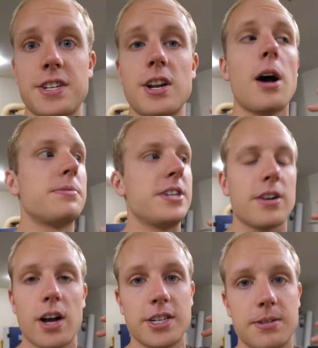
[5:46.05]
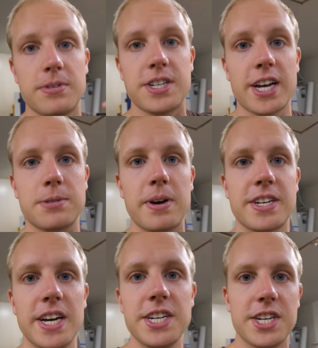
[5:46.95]
Is it up to your customer's
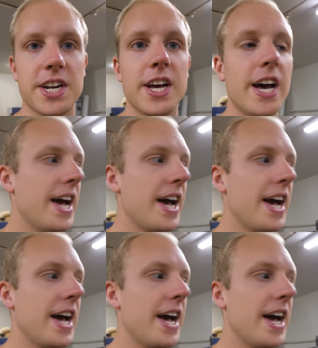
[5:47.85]
expectation?